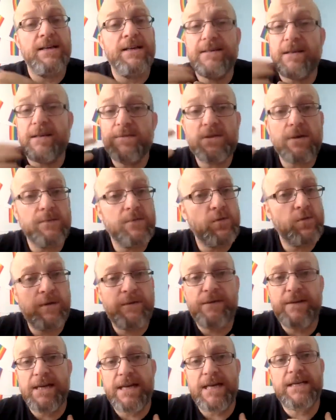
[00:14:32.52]
Sometimes
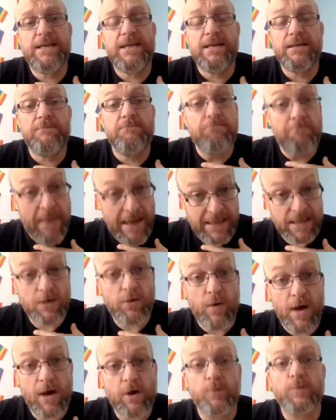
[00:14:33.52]
we've needed
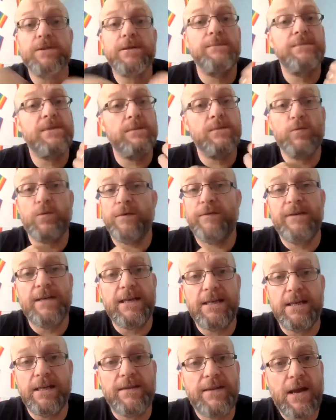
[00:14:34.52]
medical help, sometimes we've
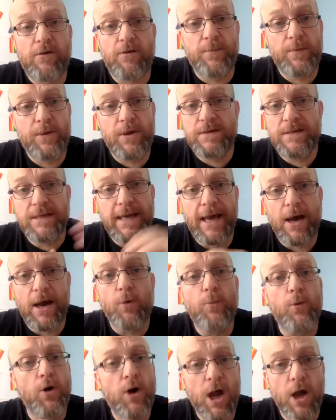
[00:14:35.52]
needed therapeutic
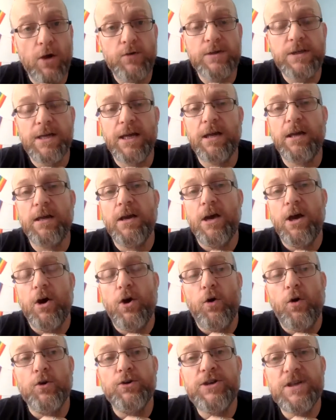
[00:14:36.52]
help or coaching,
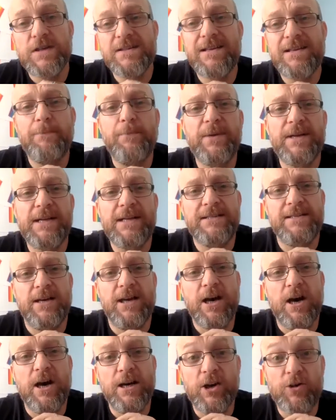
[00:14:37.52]
or just somebody to
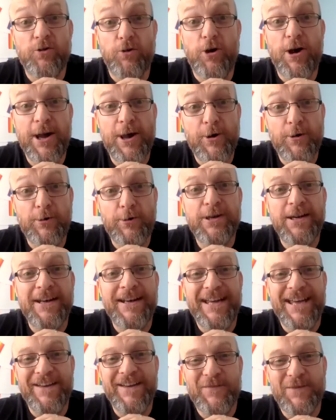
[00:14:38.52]
kind of cry on
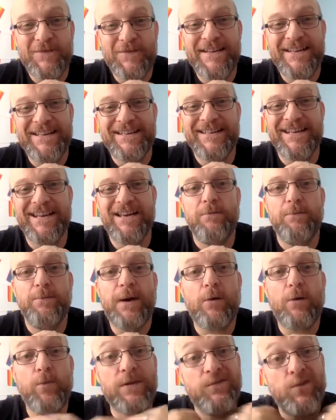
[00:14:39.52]
if we've needed it,
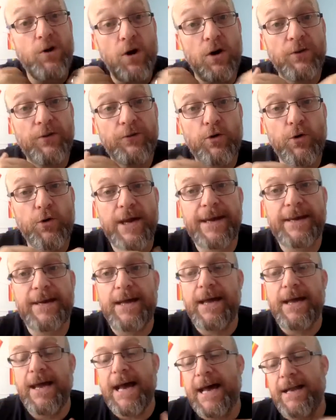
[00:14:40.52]
but we've got through it.
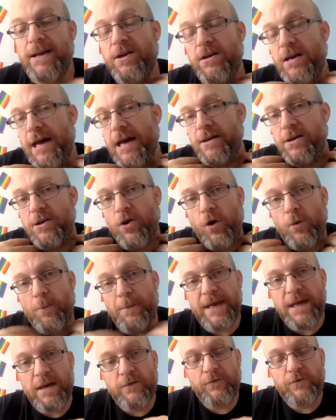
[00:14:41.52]
and not
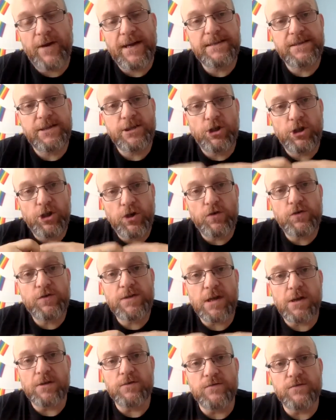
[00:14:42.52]
being afraid to use
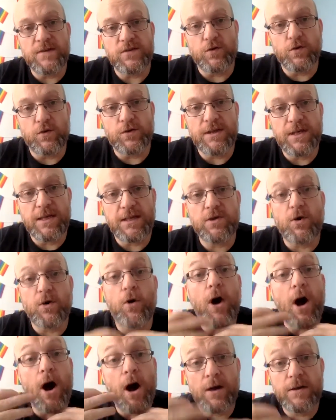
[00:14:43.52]
those resources
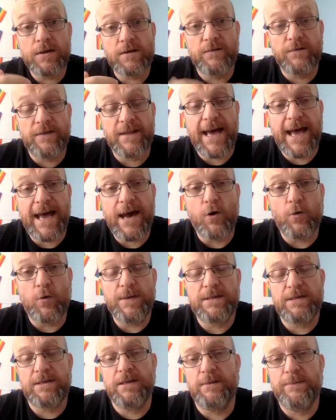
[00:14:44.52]
or ask for that help
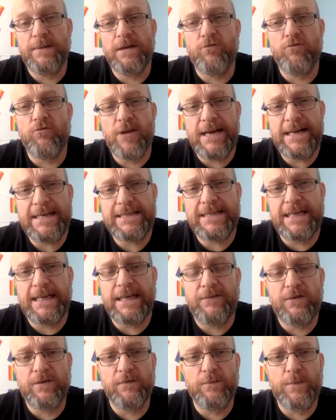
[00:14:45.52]
is going to be a really
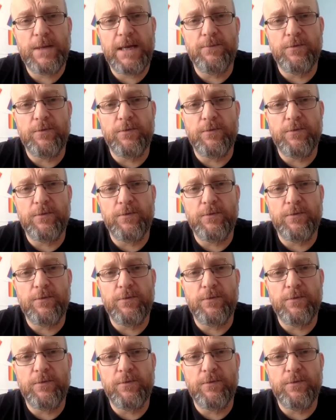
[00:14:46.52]
significant